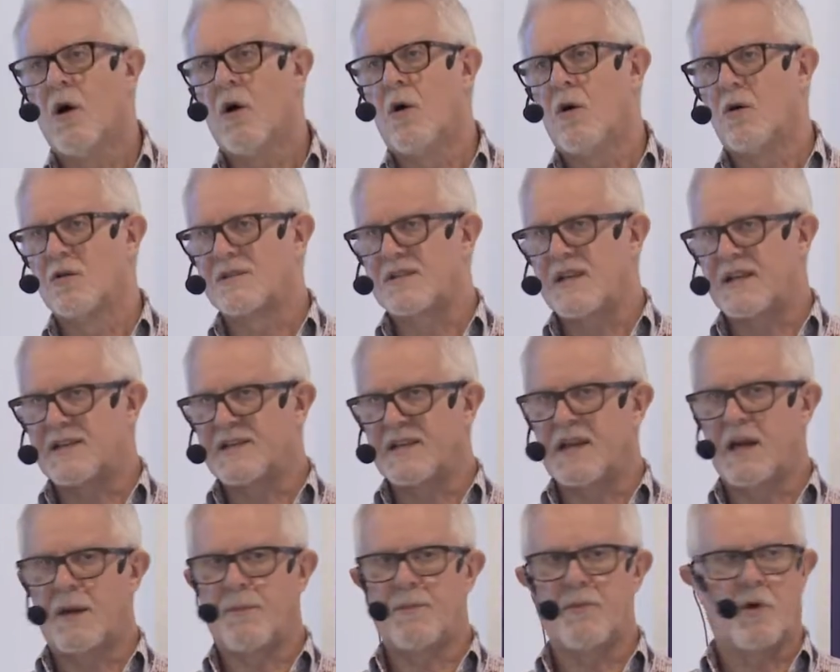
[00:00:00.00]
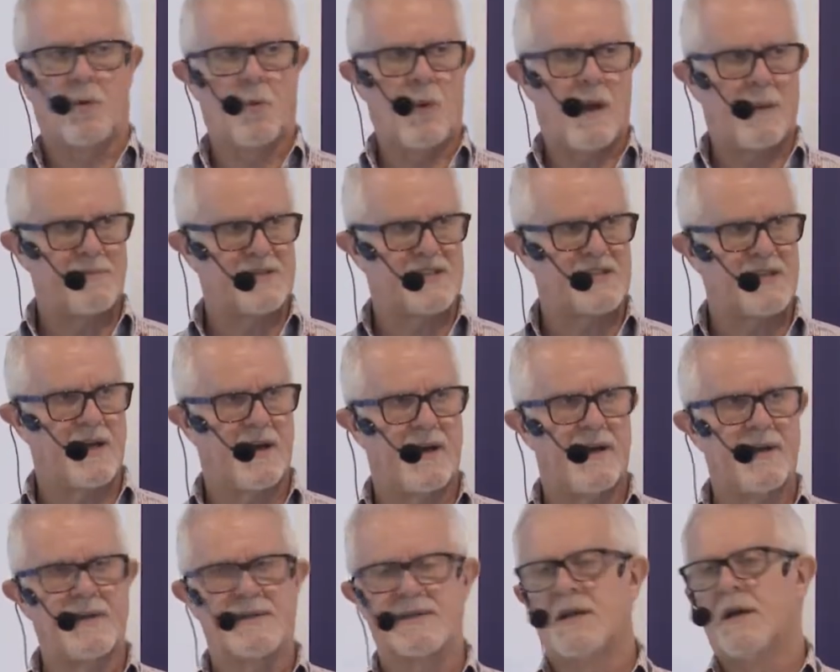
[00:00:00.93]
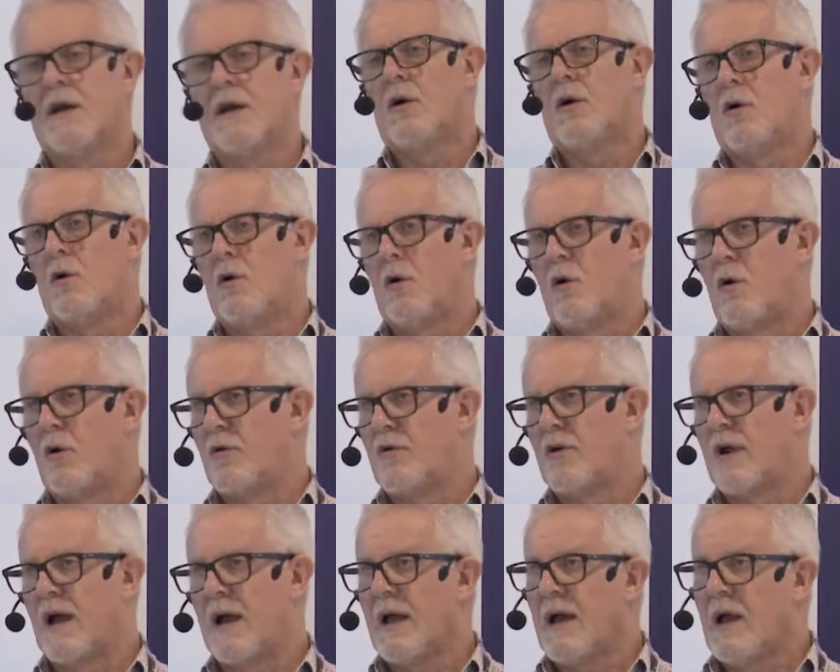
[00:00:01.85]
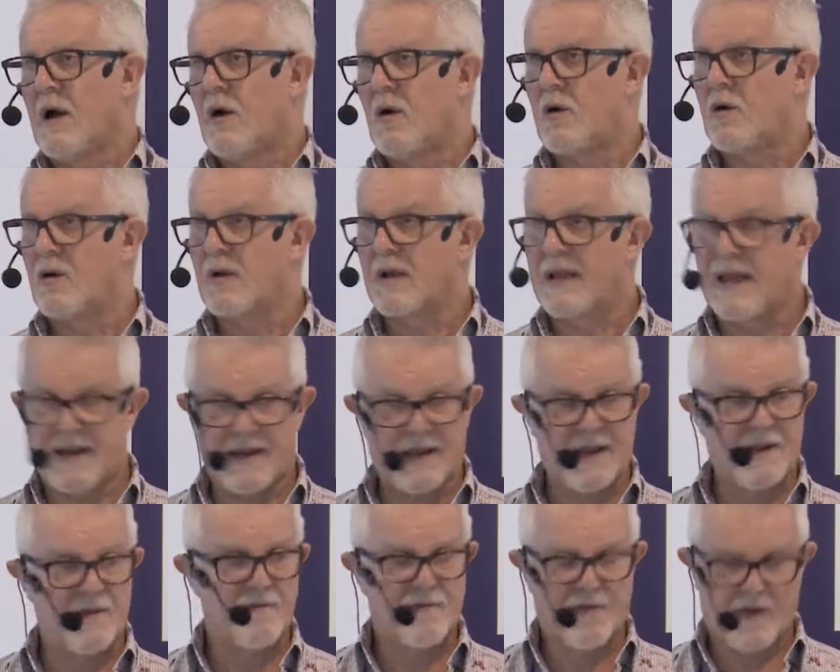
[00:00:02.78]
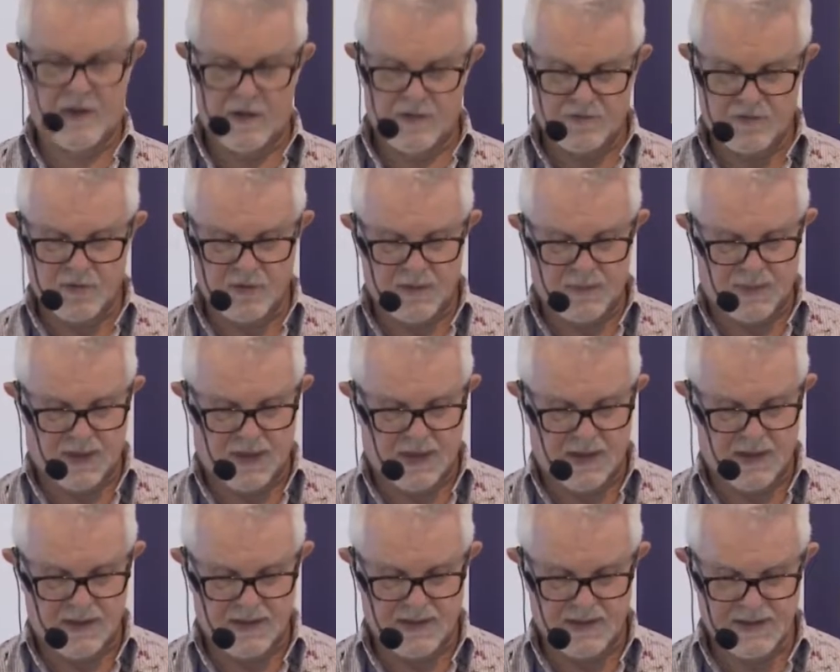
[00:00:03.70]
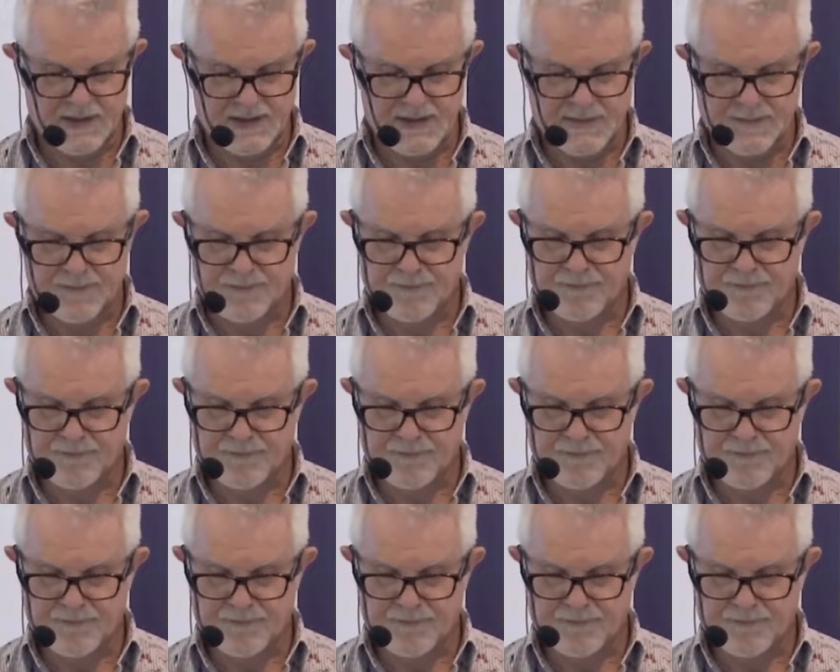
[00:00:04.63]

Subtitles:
or setting up your website, or getting involved with partners.